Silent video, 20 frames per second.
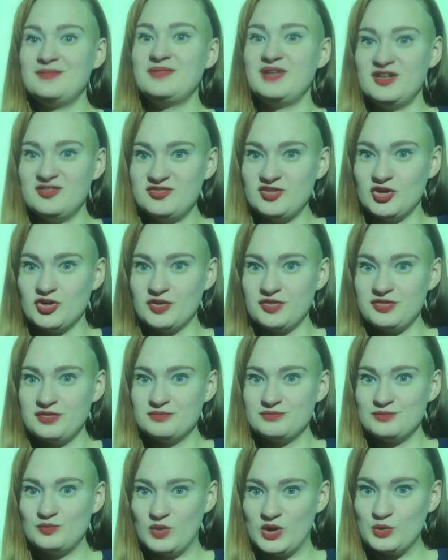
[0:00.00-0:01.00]
It's Earth,
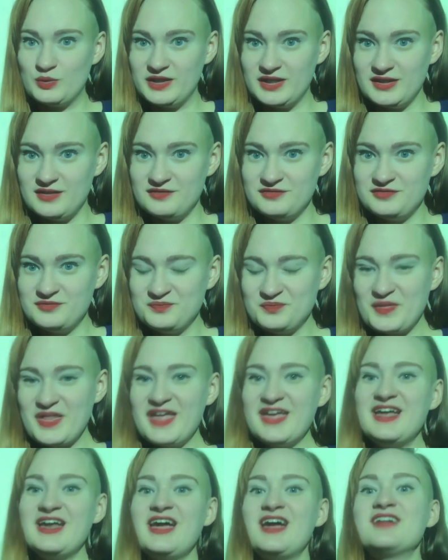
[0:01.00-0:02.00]
where we live.
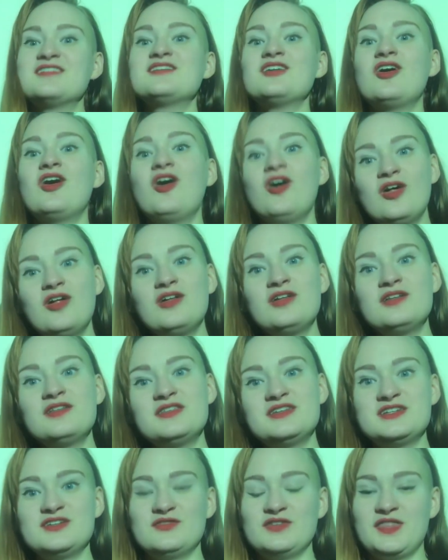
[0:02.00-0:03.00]
It has all the
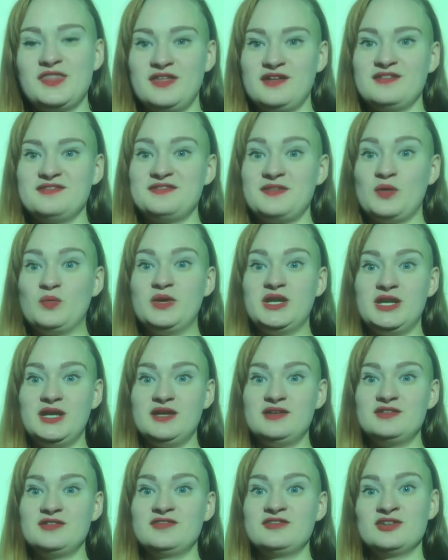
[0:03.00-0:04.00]
different things that we need
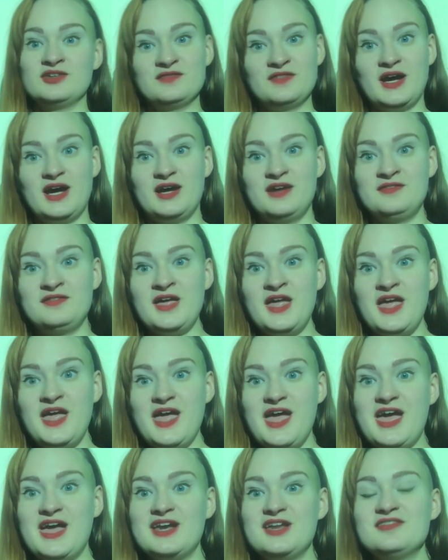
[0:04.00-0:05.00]
to survive,
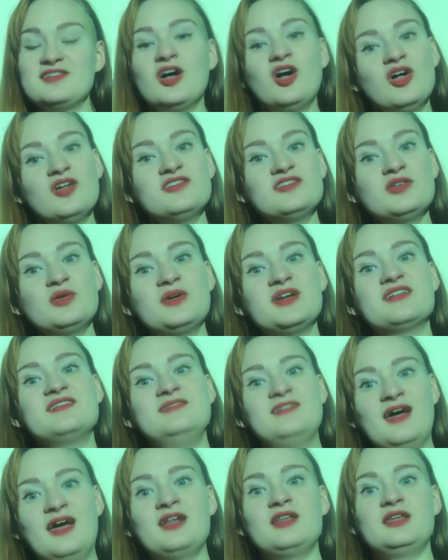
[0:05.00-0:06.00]
and it's also
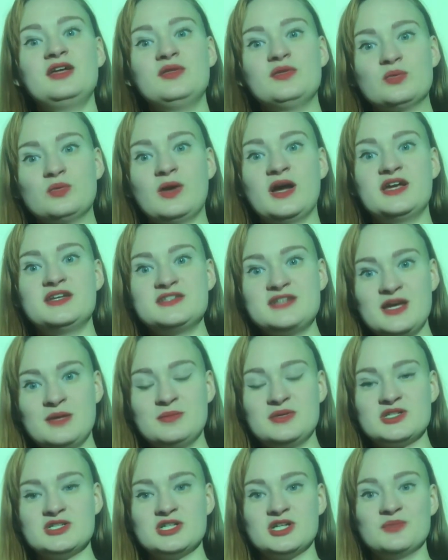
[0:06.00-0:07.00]
exactly the right
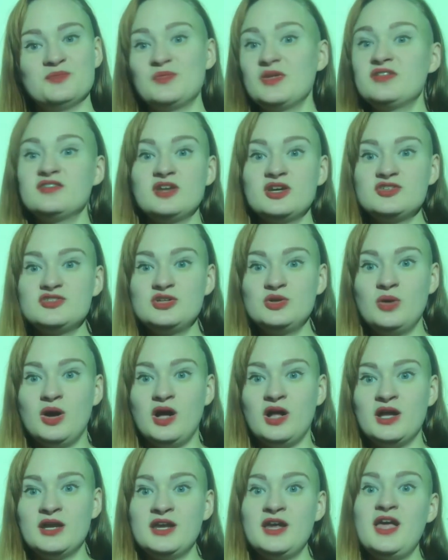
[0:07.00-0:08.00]
temperature. It's not too
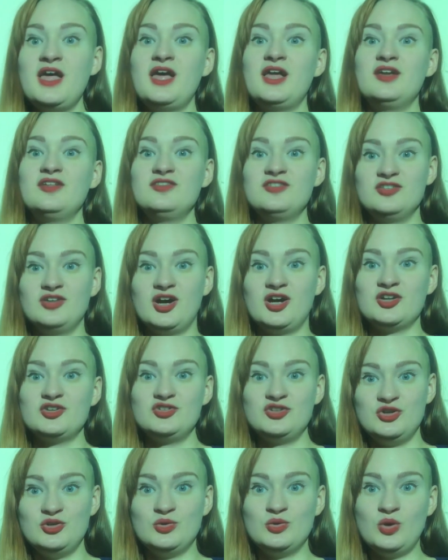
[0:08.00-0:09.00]
hot and it's not
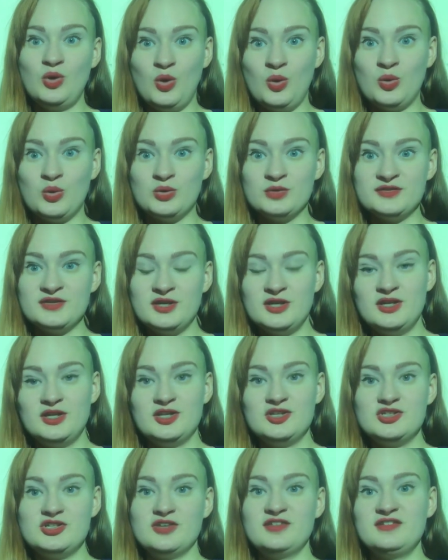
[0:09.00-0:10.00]
too cold,
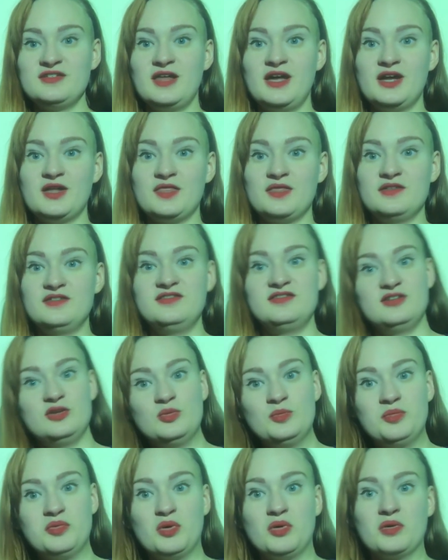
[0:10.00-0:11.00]
just like the
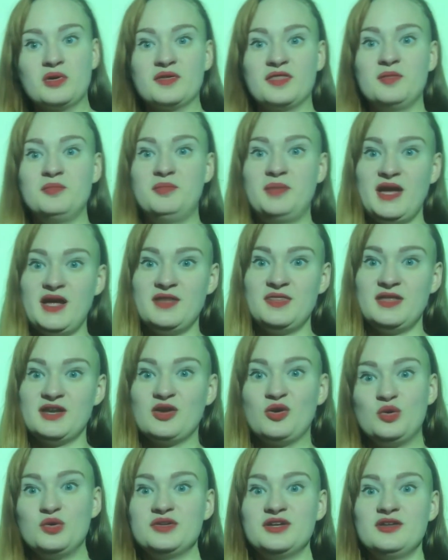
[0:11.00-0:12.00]
soup or the bed that
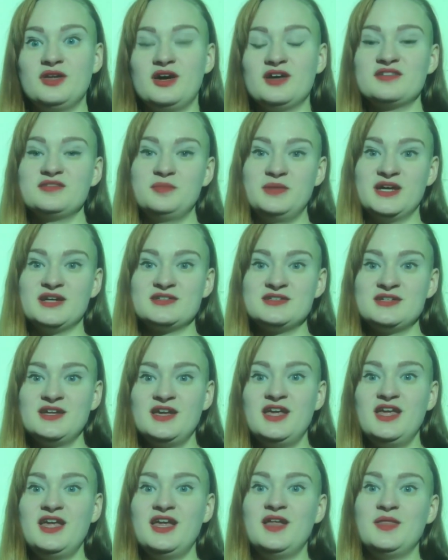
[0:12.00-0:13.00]
Goldilocks picked
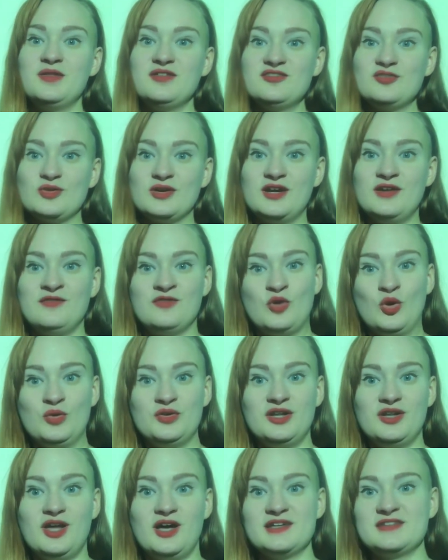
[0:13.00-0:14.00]
in the story of
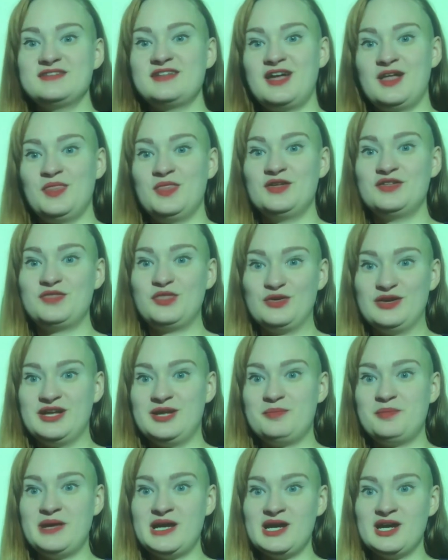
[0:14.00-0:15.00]
Goldilocks and the Three
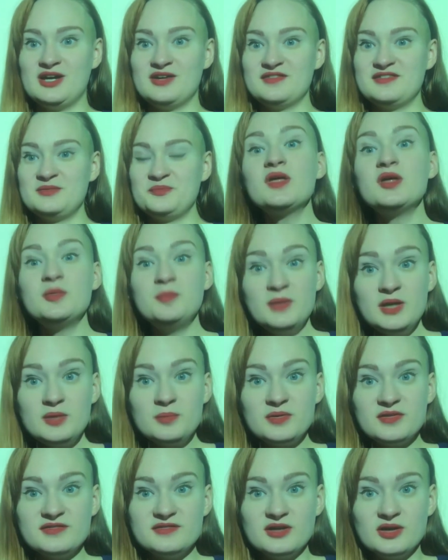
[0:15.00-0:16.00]
Bears. The
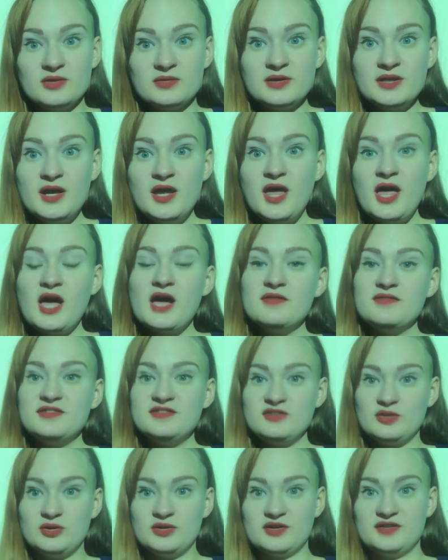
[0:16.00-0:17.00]
habitable zone of a
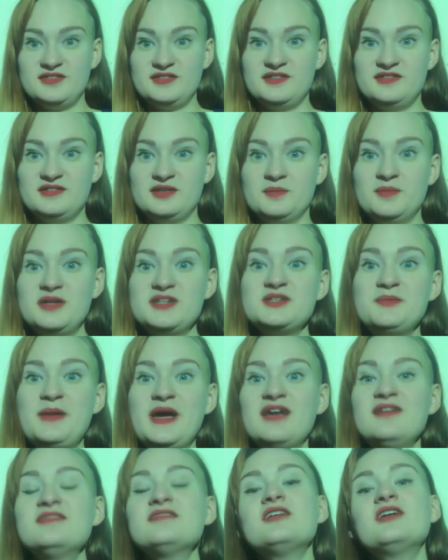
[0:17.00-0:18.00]
solar system
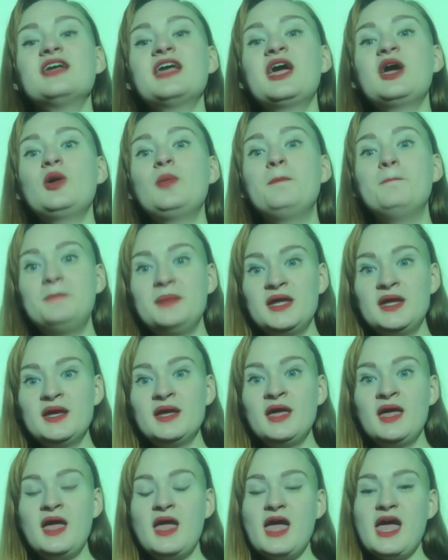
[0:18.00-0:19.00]
depends on how
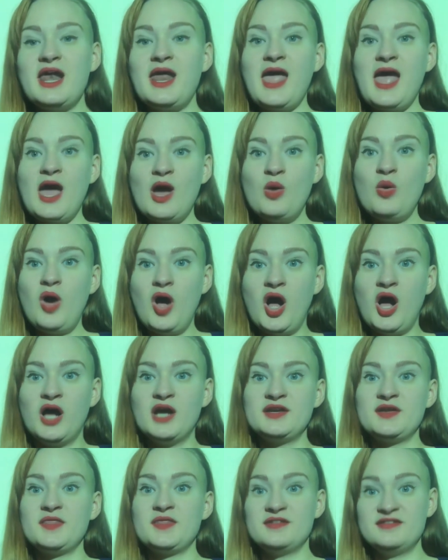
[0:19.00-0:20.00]
big and how
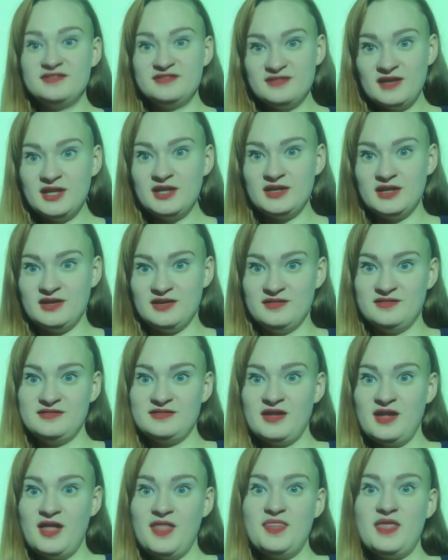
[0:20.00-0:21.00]
hot the sun is
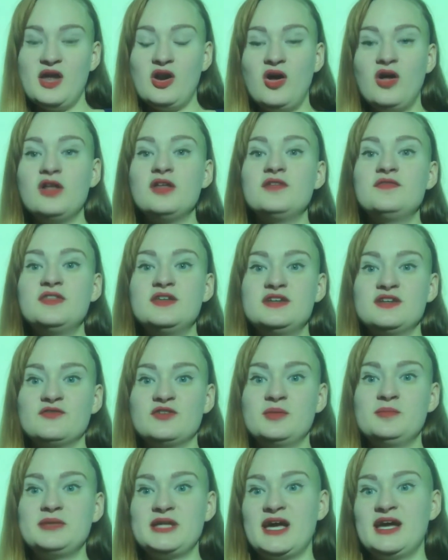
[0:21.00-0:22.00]
that all of the
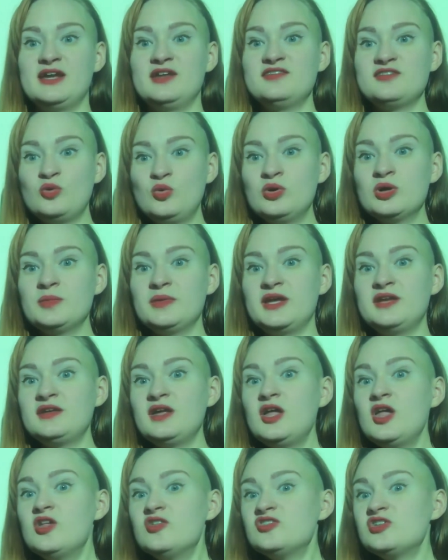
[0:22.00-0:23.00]
different planets orbit.
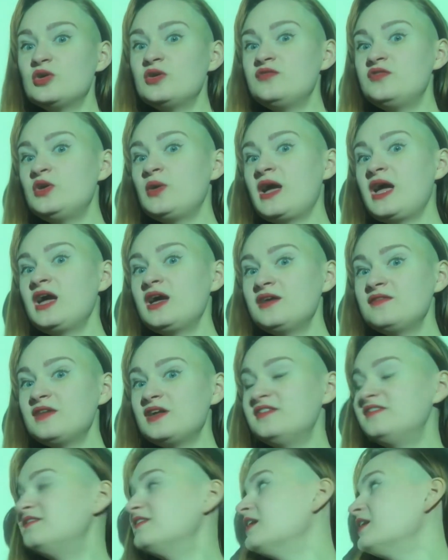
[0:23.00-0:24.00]
So if you have
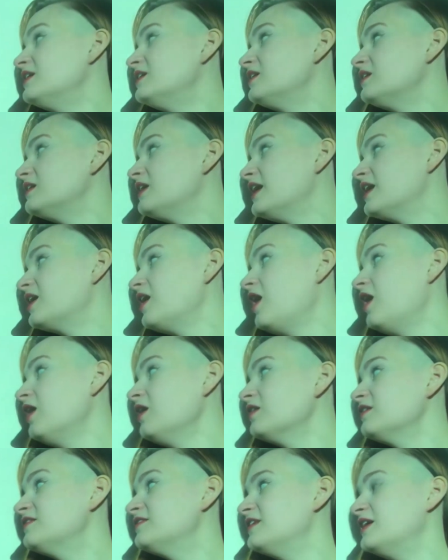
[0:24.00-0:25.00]
a sun like
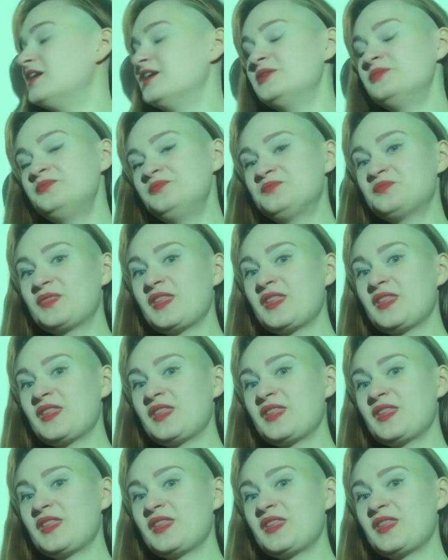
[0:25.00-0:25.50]
our sun,